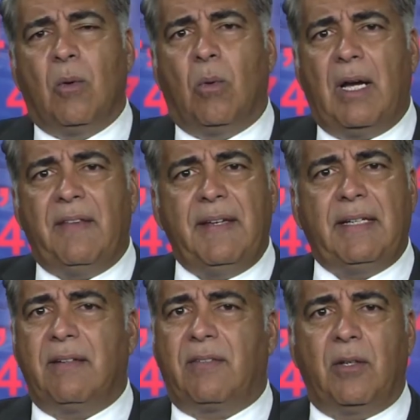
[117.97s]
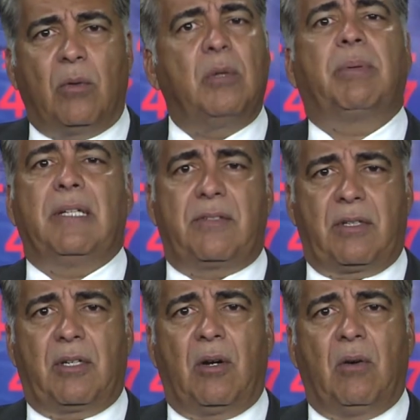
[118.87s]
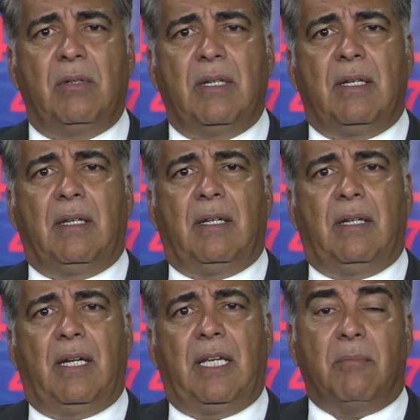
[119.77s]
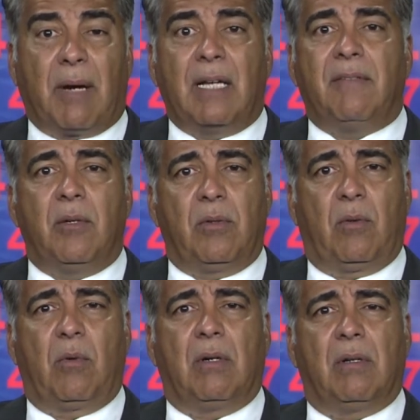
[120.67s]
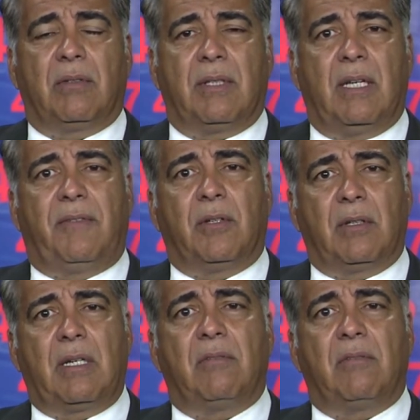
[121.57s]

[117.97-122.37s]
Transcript: Well, I think it's the only place to go, in my view, in the world, if you're looking